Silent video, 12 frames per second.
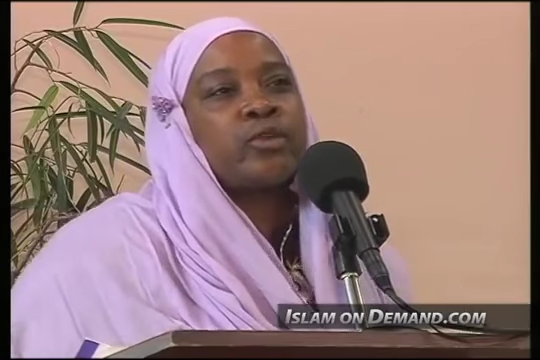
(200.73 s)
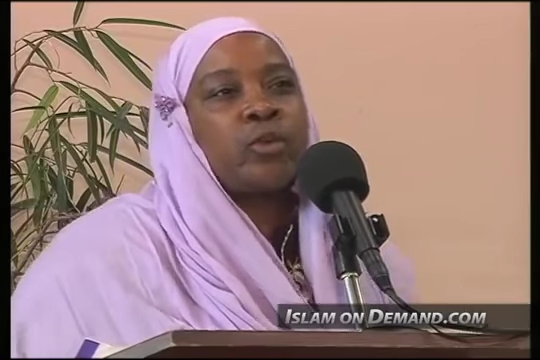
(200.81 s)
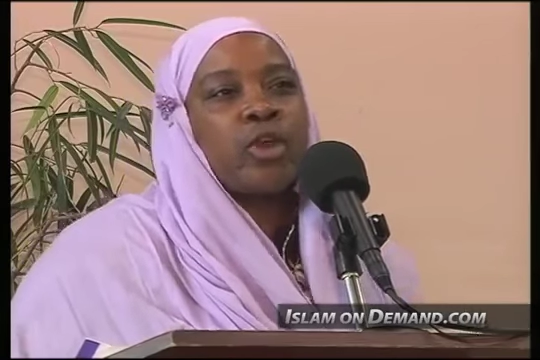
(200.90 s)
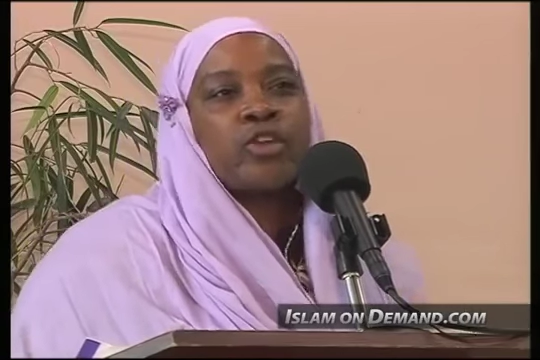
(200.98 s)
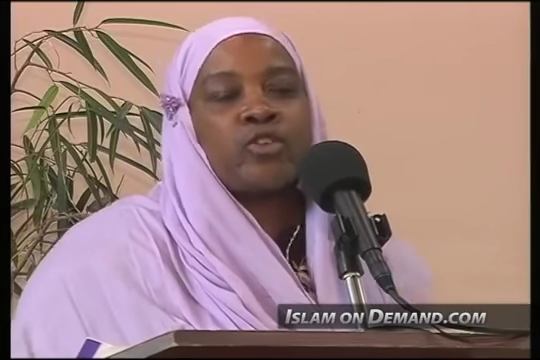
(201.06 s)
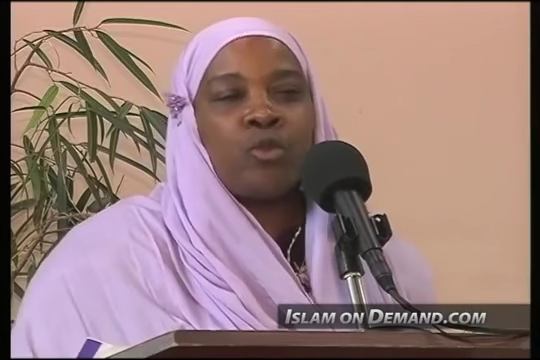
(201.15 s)
to
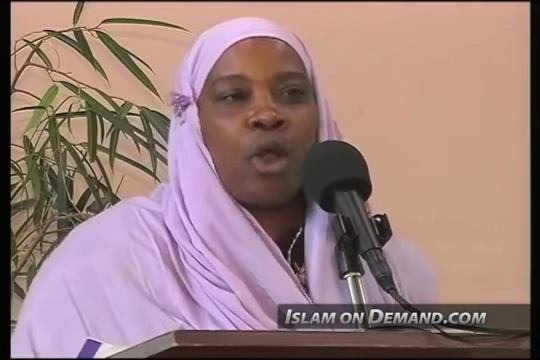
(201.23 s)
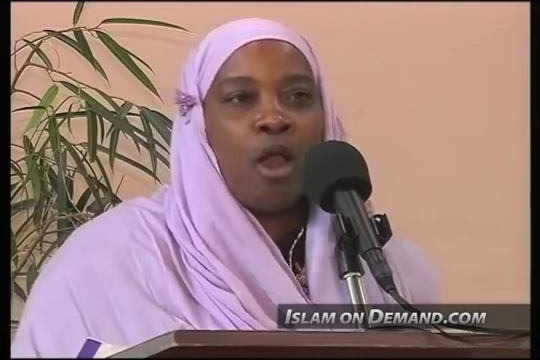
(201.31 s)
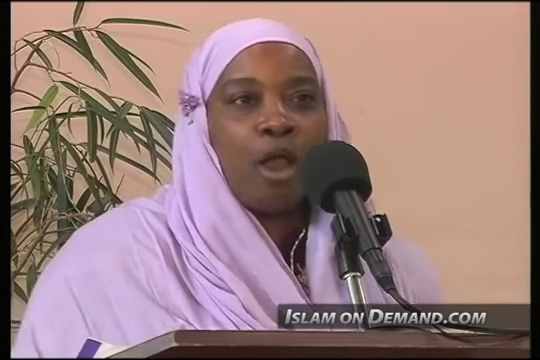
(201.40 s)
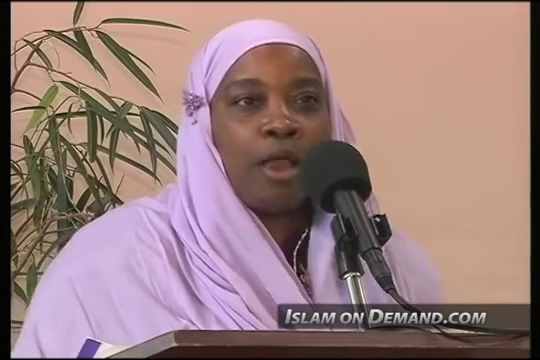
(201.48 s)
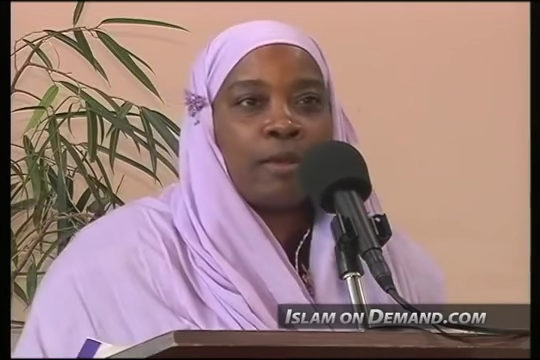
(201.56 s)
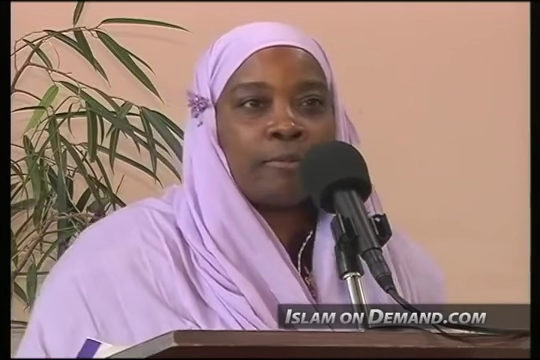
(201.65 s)
where you
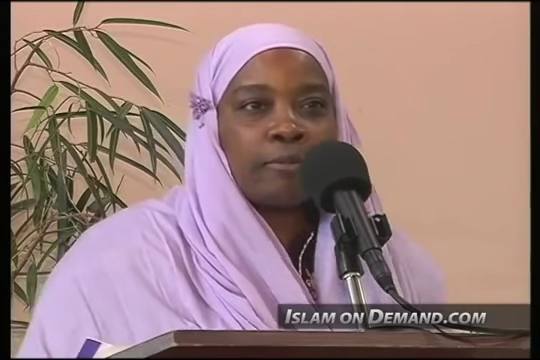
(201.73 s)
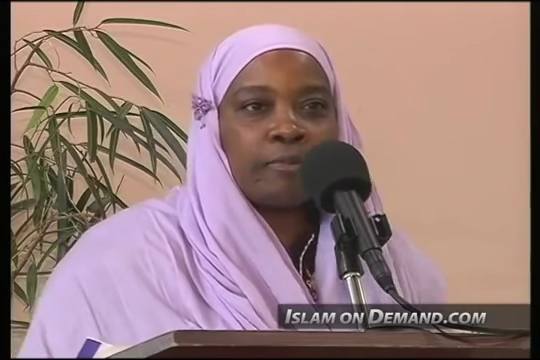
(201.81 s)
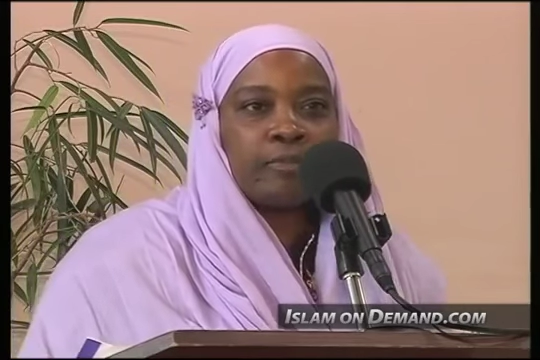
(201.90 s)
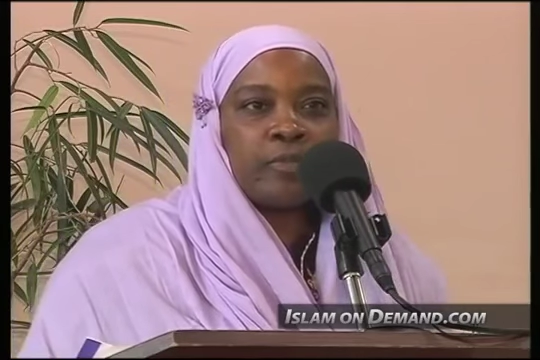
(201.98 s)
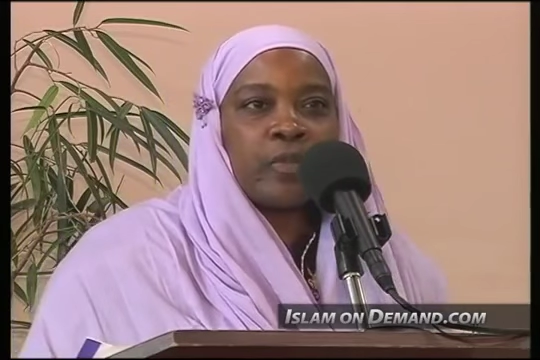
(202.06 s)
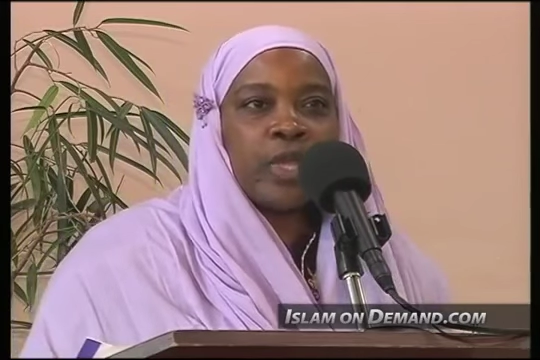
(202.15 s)
are.
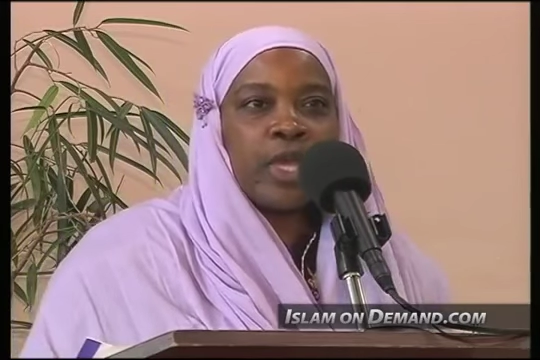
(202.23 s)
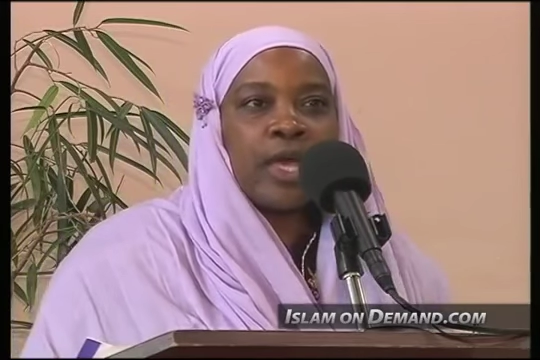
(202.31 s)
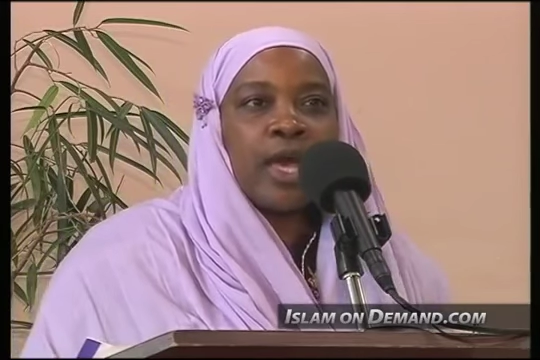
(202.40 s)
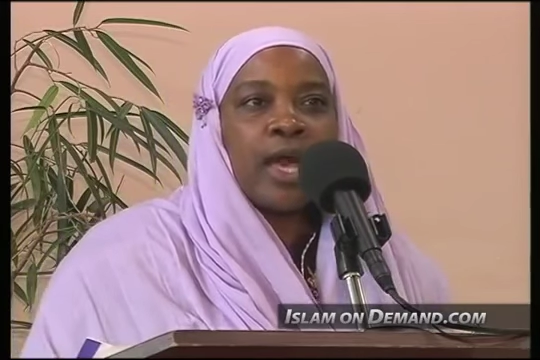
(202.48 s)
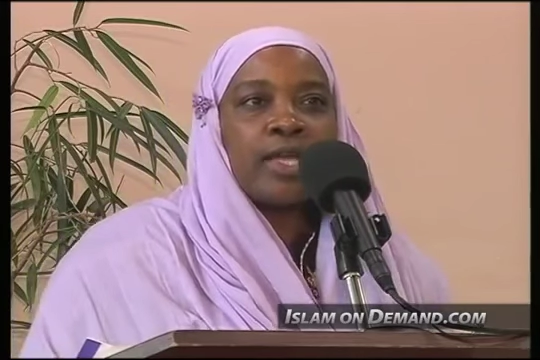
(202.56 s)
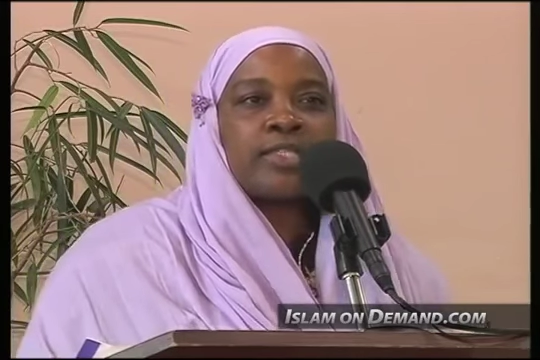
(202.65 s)

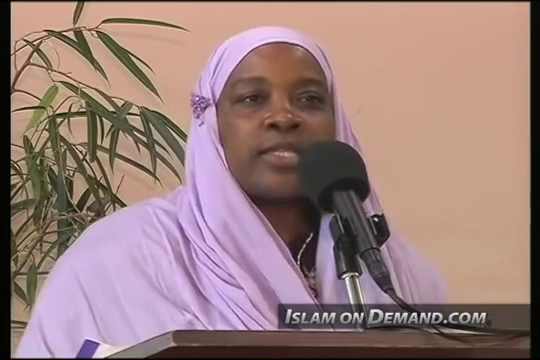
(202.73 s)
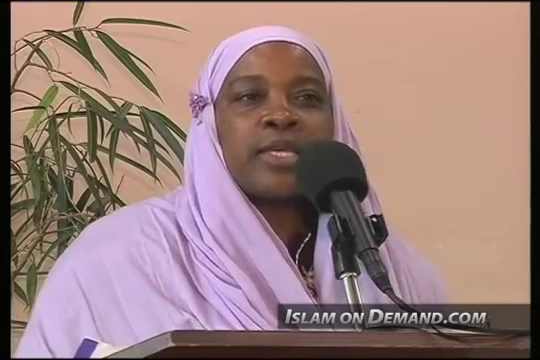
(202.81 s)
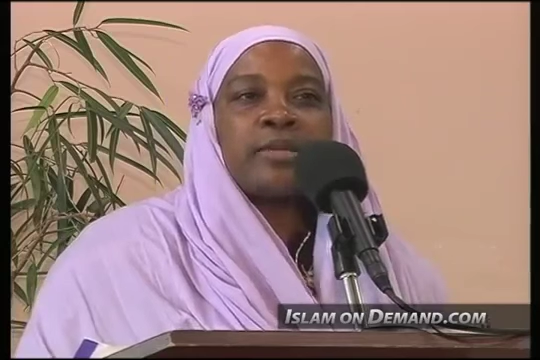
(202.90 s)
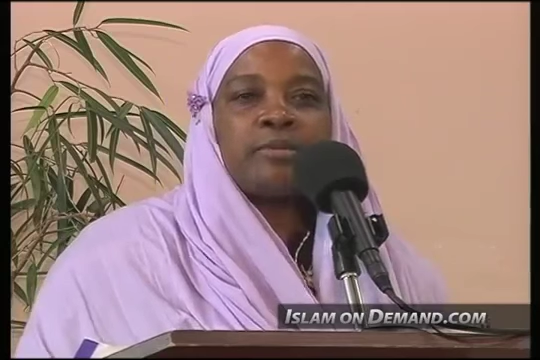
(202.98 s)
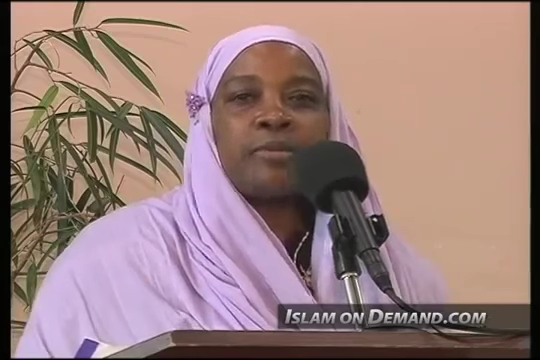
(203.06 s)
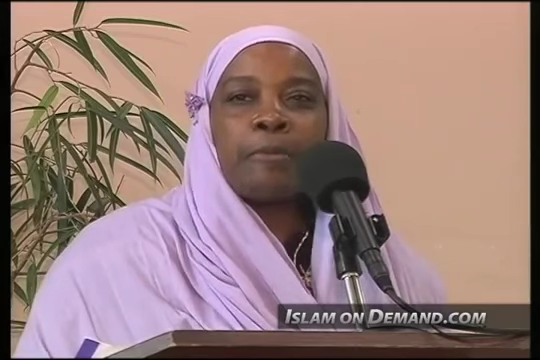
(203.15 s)
I said,